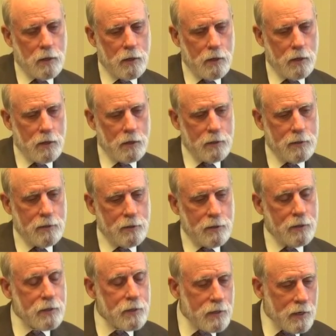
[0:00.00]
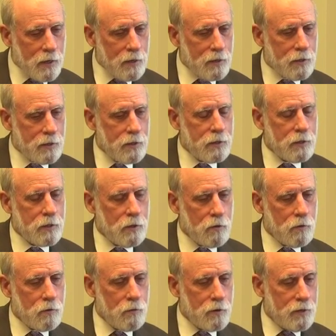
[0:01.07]
And his analysis,
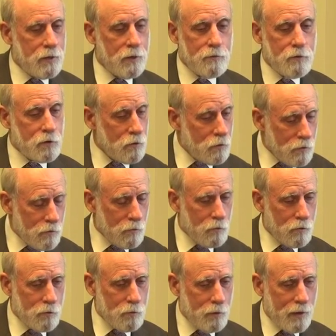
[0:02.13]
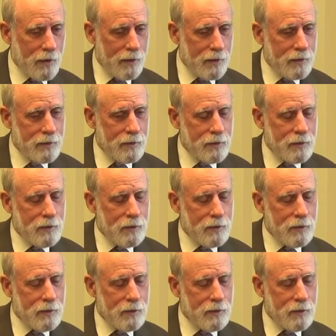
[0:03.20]
although he'd never used the word packet,